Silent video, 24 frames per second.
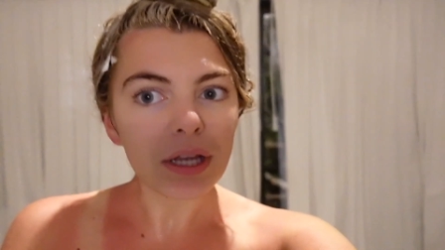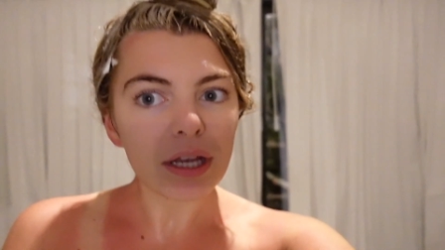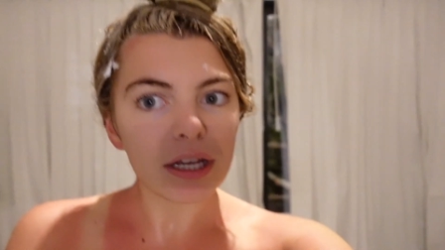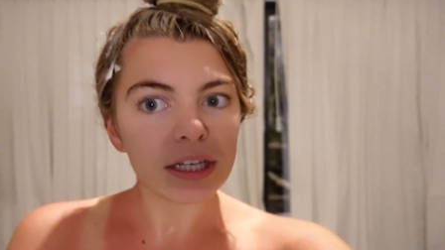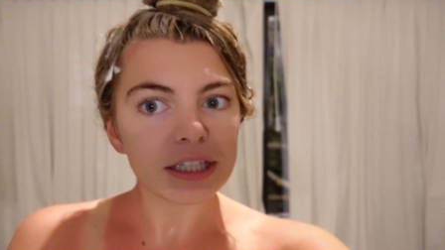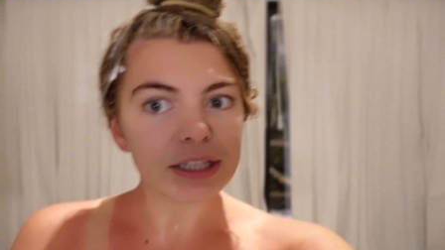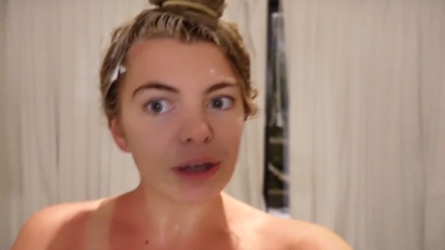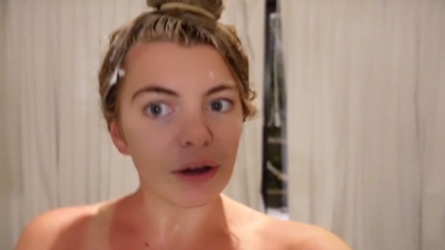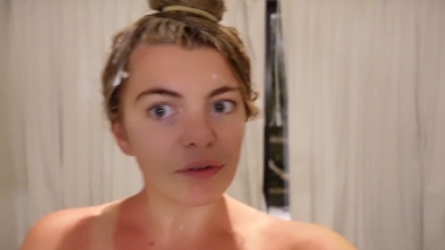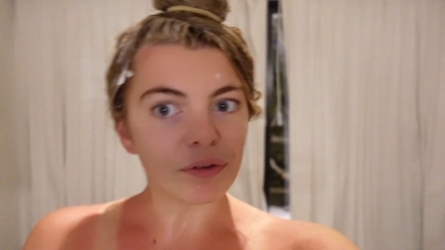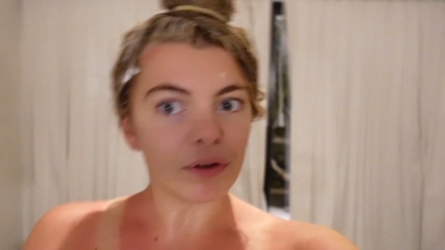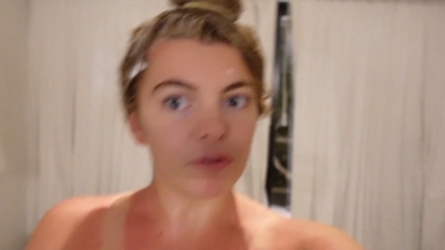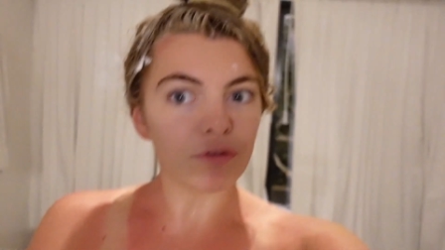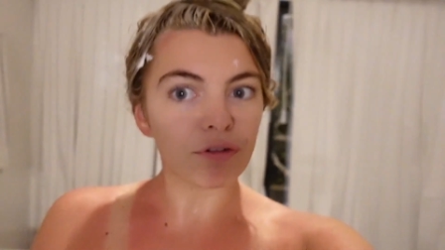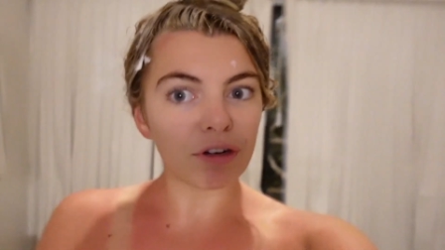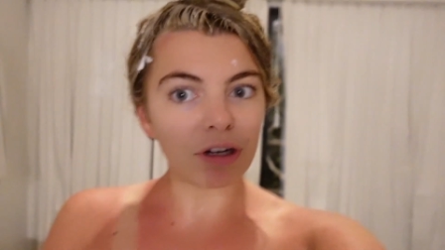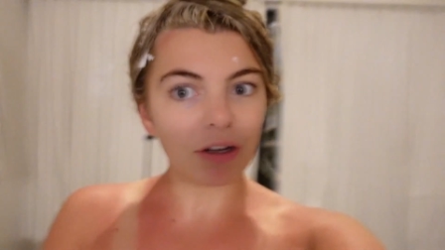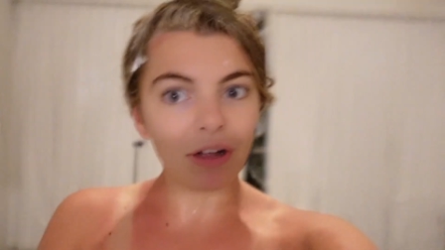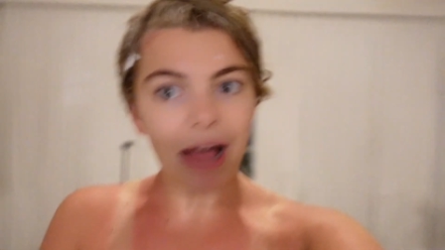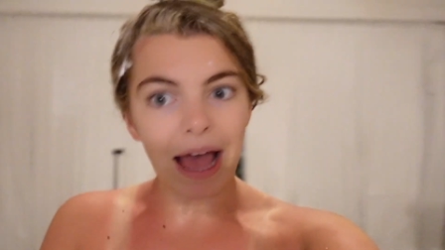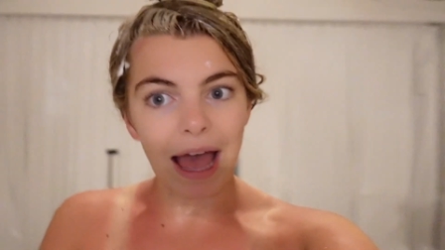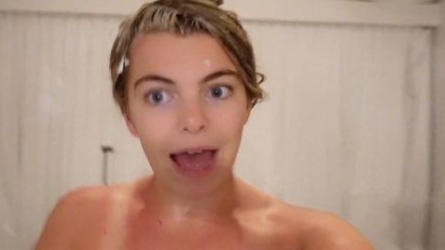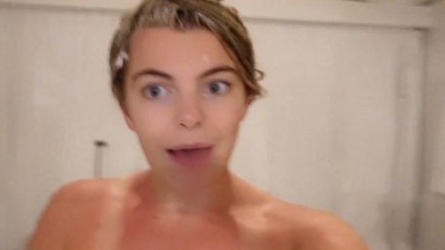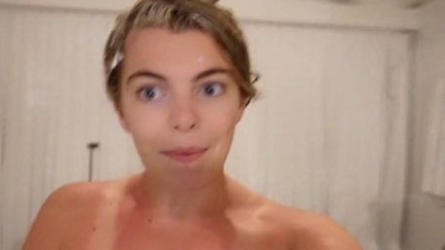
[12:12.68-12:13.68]
So I've gone for a
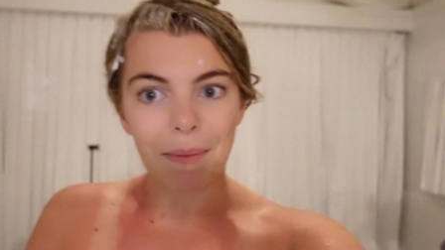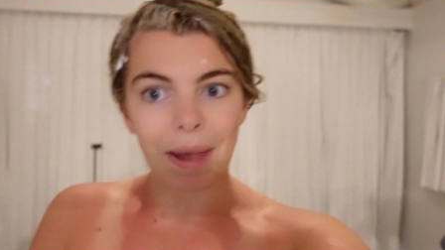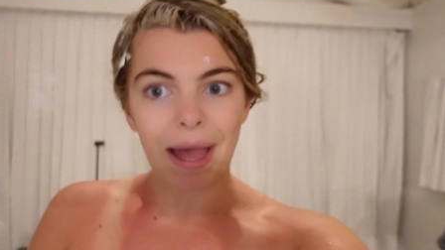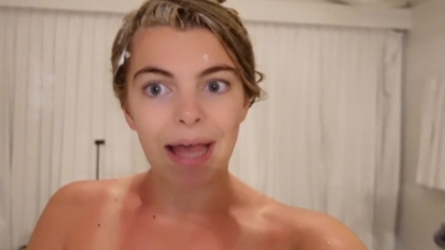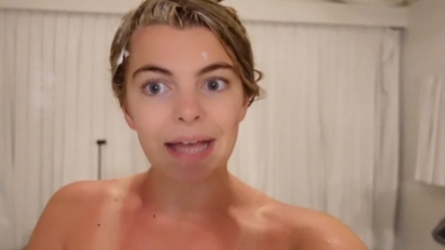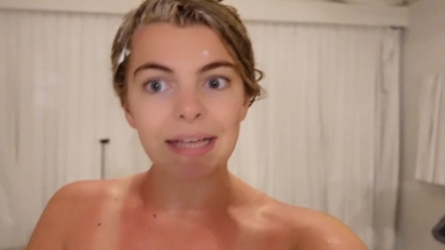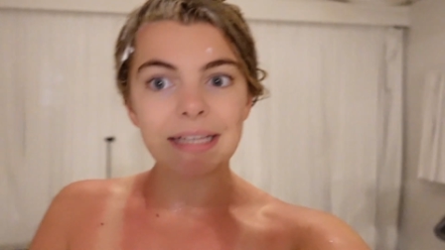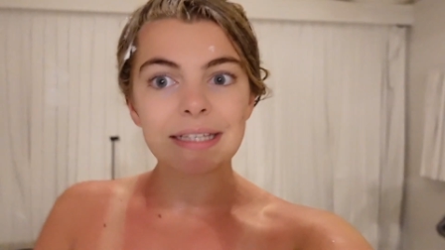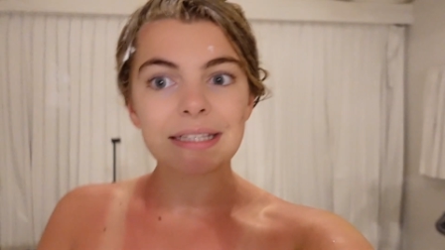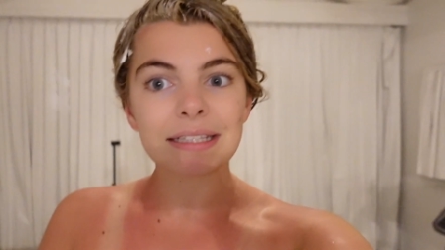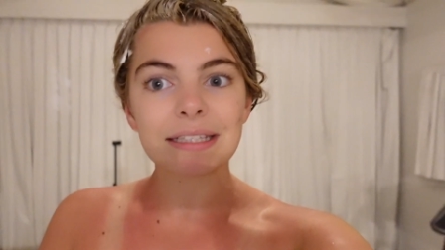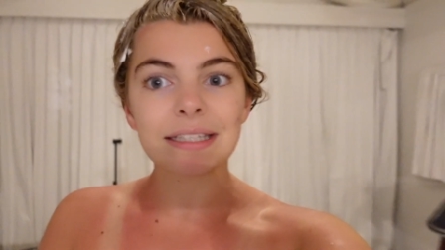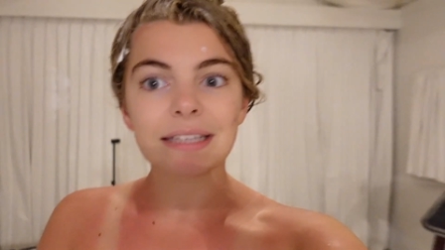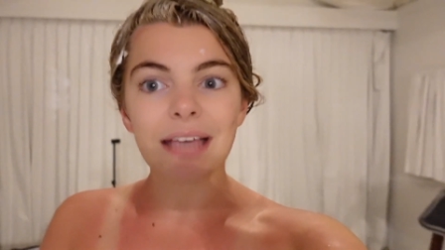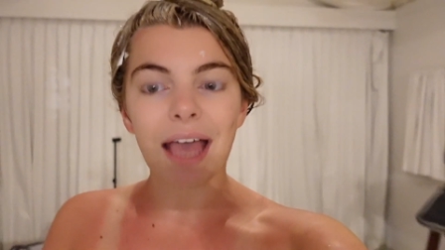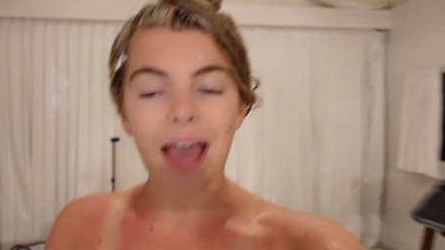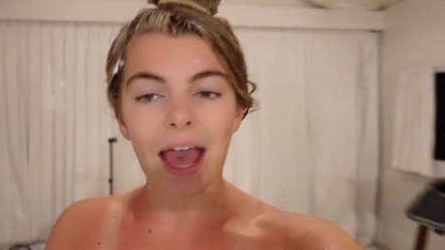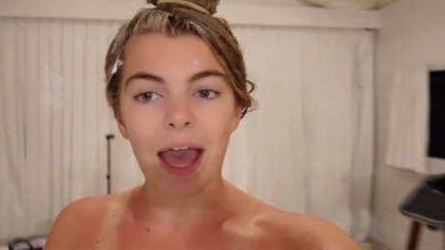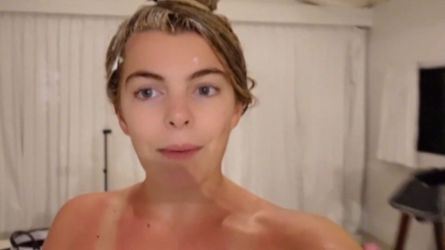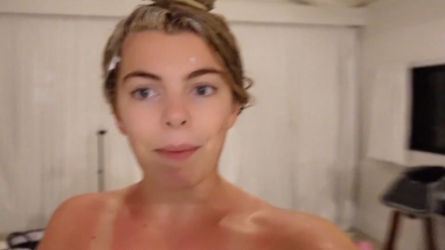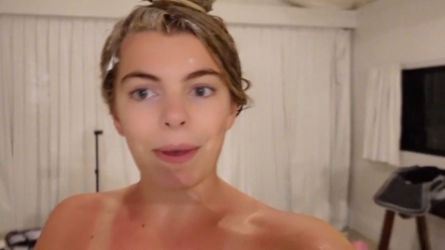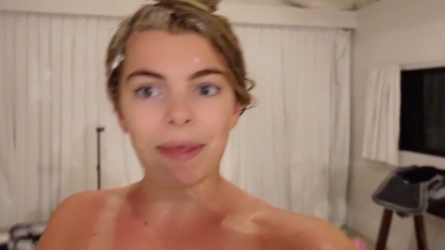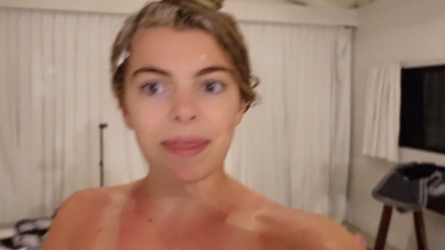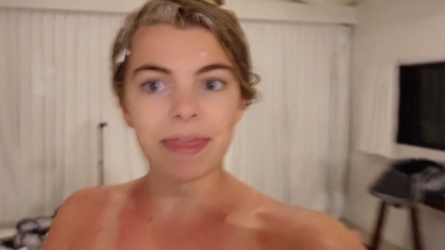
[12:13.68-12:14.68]
little hair mask
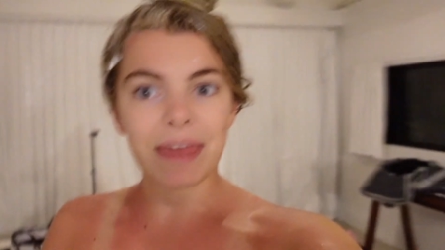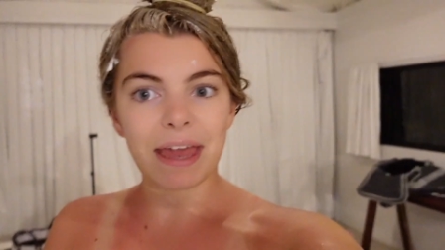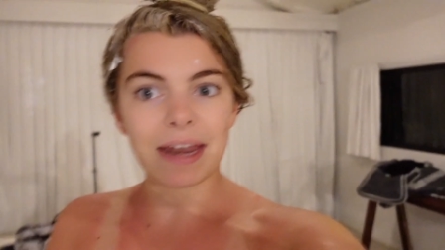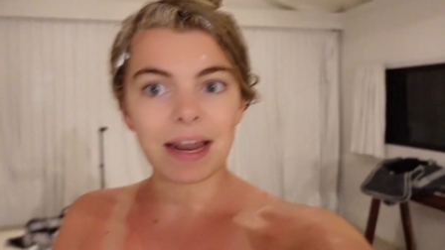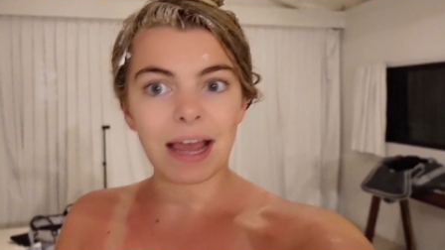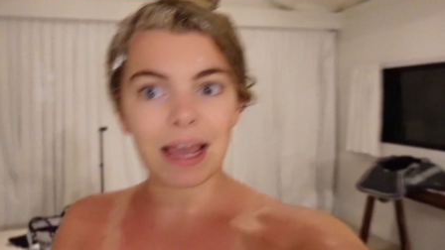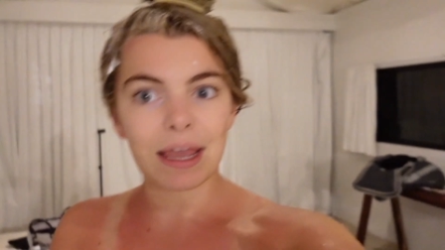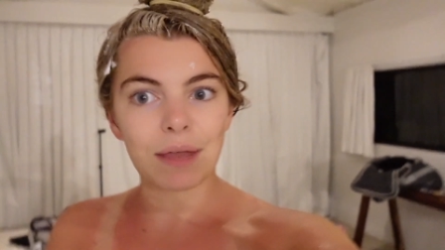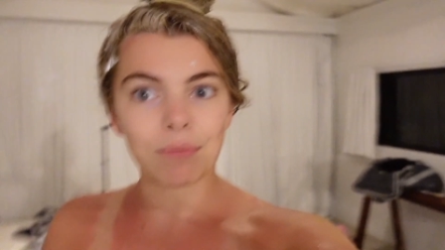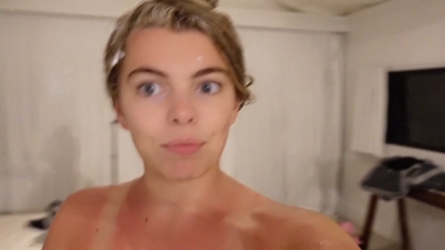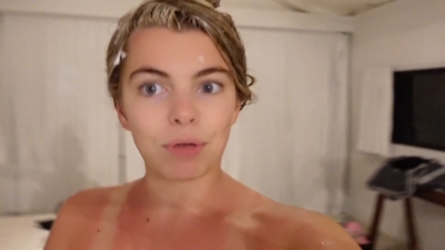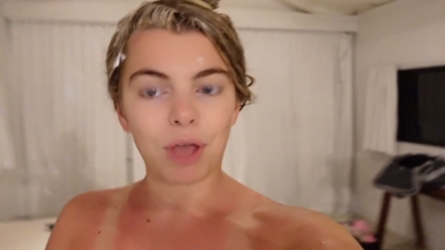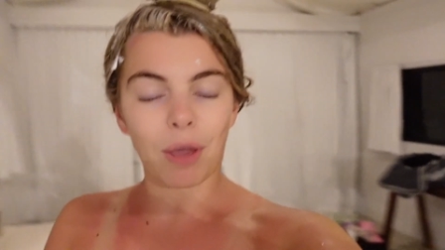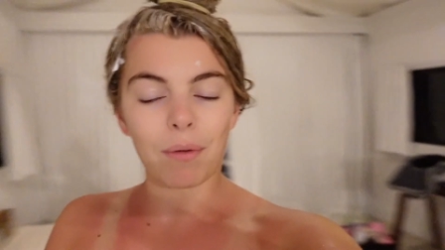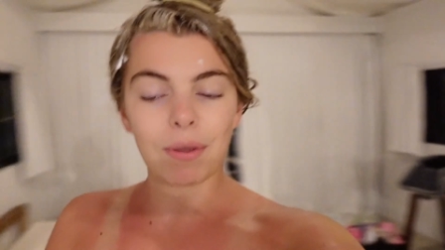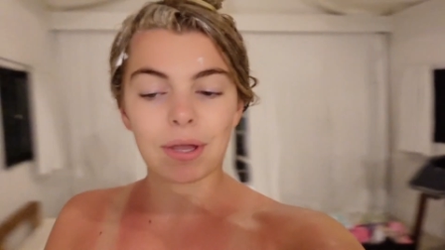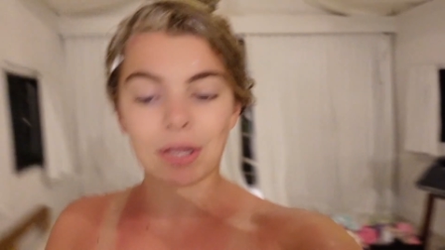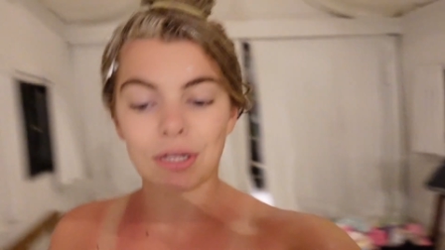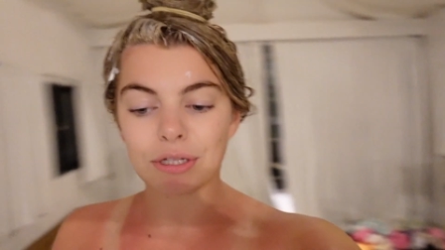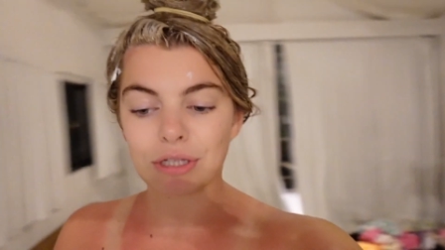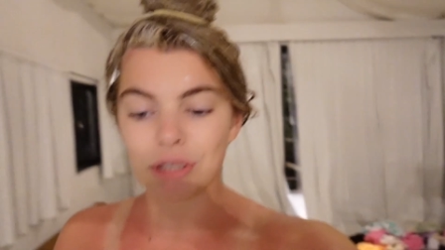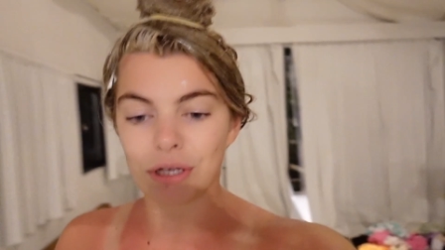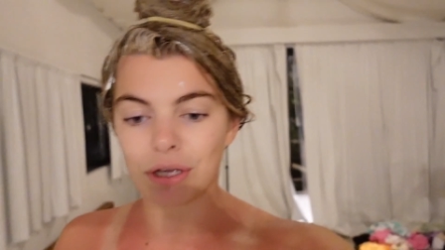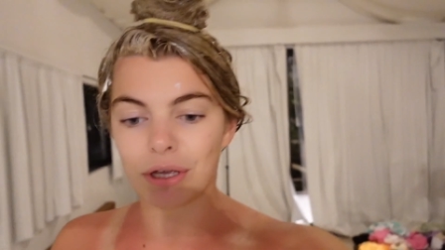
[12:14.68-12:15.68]
um, and then I am
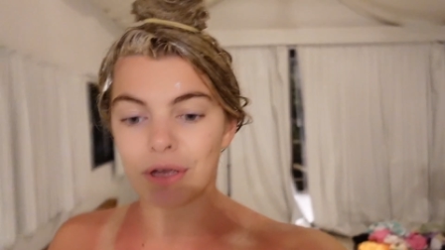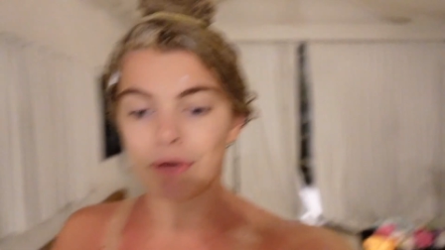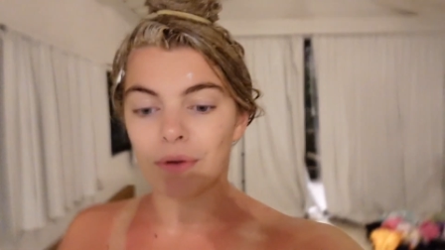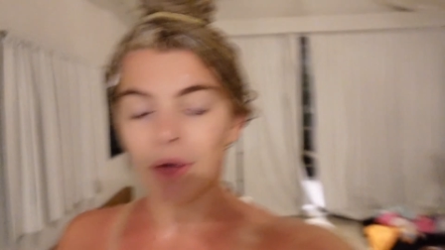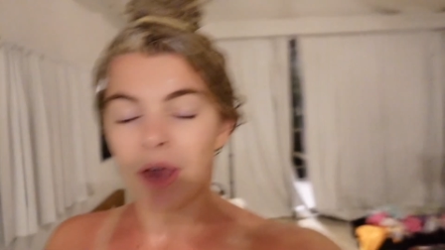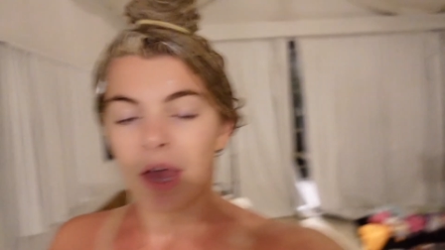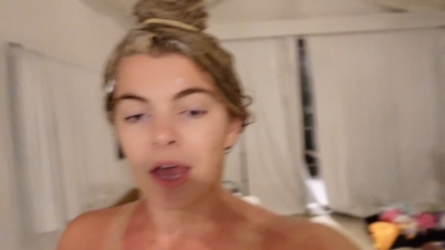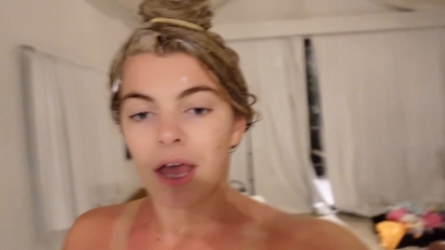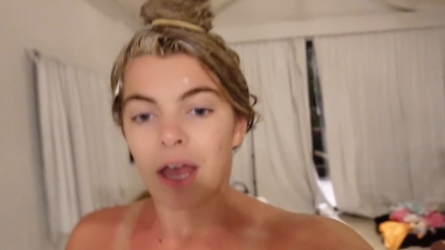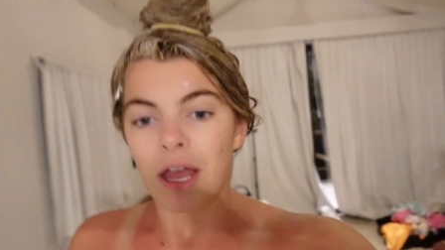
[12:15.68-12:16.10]
going to